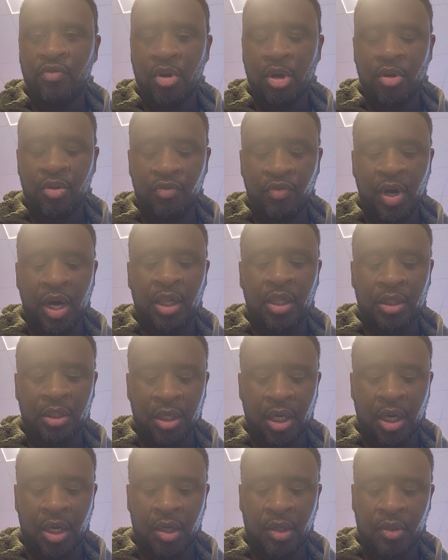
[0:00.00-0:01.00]
very
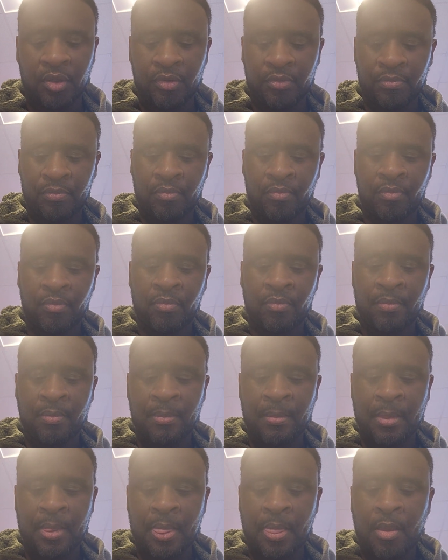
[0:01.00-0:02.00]
volatile.
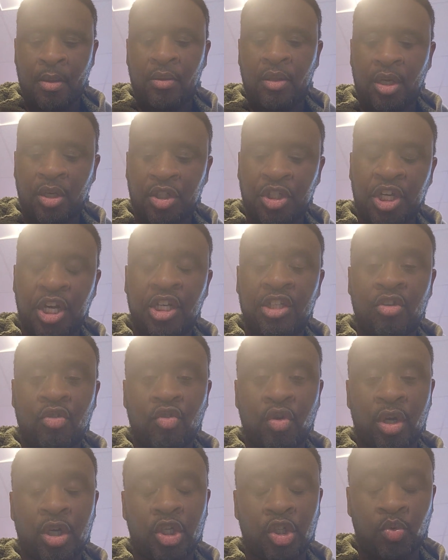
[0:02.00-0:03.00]
Now, shares
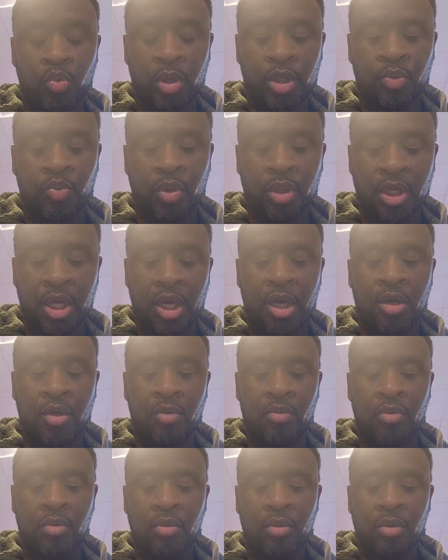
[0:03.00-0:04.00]
of Credit Suisse were
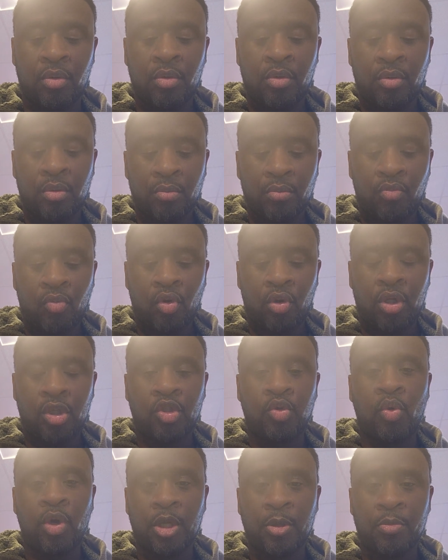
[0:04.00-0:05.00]
down more than
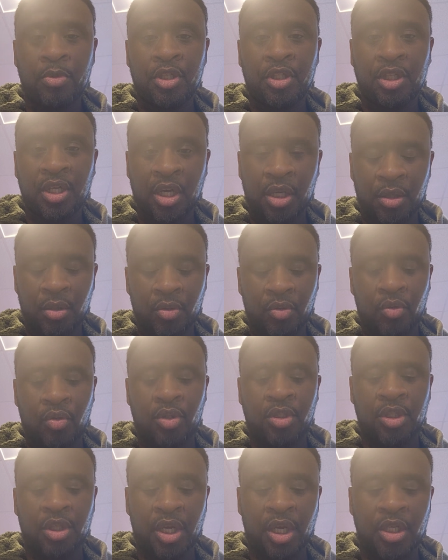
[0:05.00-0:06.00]
20%
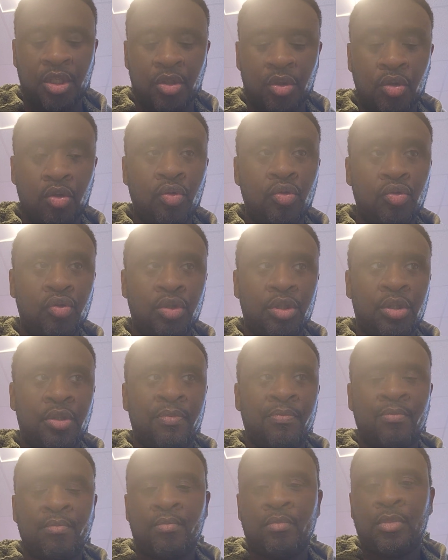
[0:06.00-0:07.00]
on today's news.
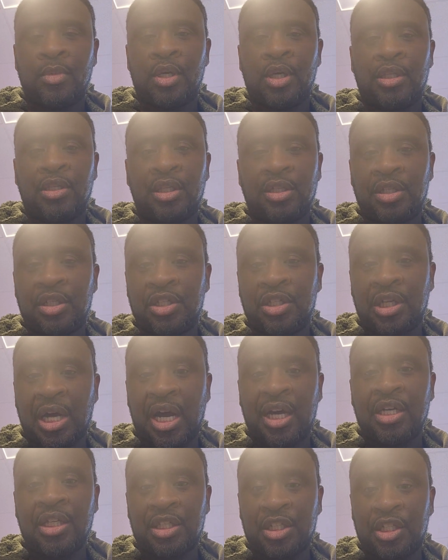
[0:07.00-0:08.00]
I think the
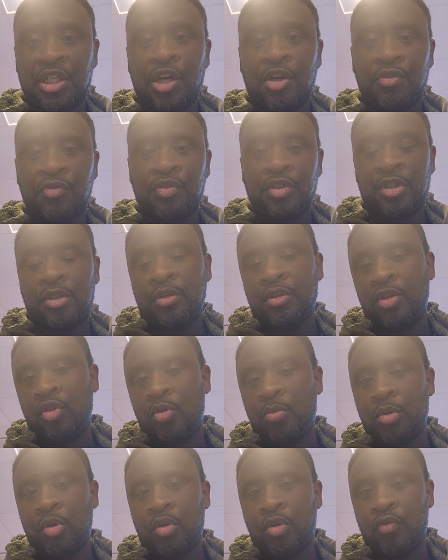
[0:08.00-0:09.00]
stock itself is a
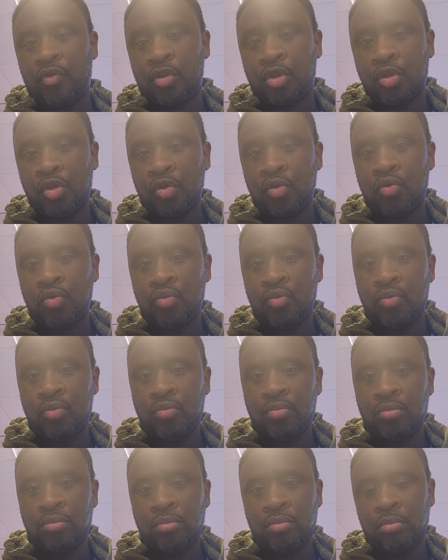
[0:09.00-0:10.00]
little bit over
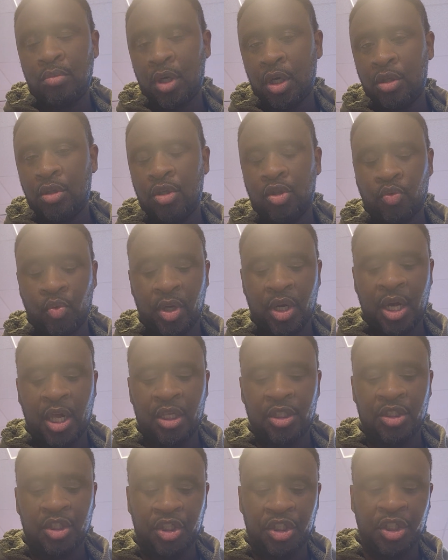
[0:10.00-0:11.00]
under
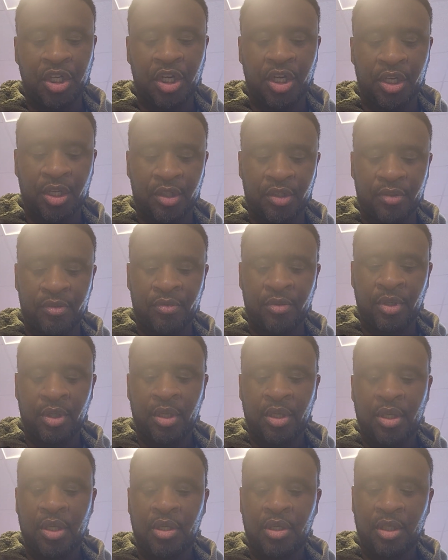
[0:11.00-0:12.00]
$3 a share.
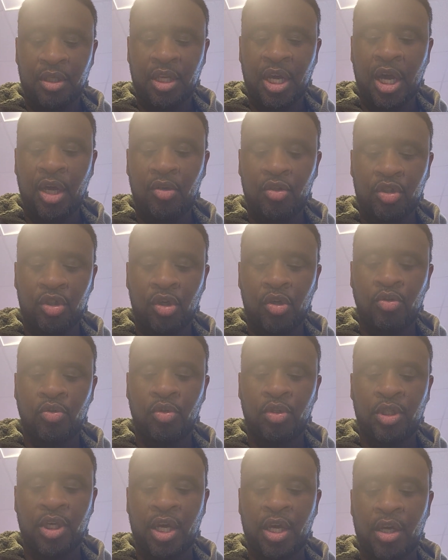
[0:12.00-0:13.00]
And the Dow
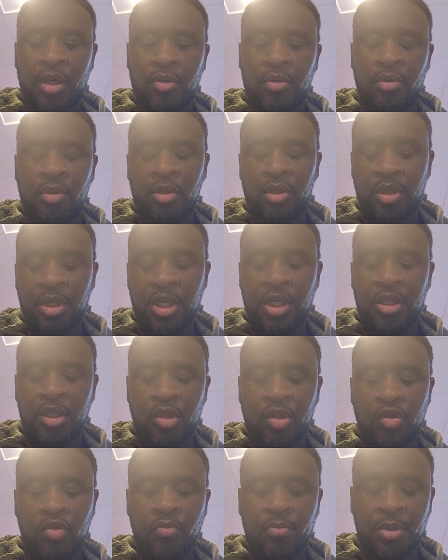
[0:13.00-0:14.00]
Jones was down
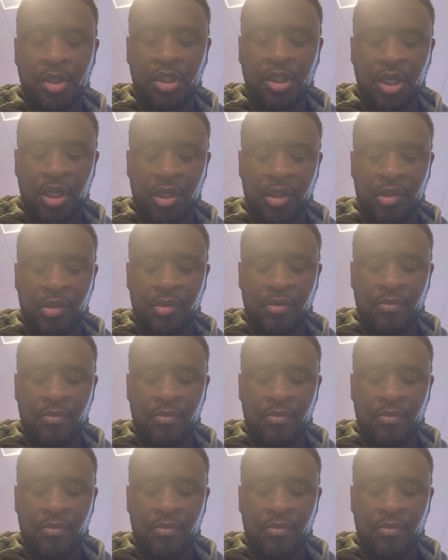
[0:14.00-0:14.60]
nearly 2%.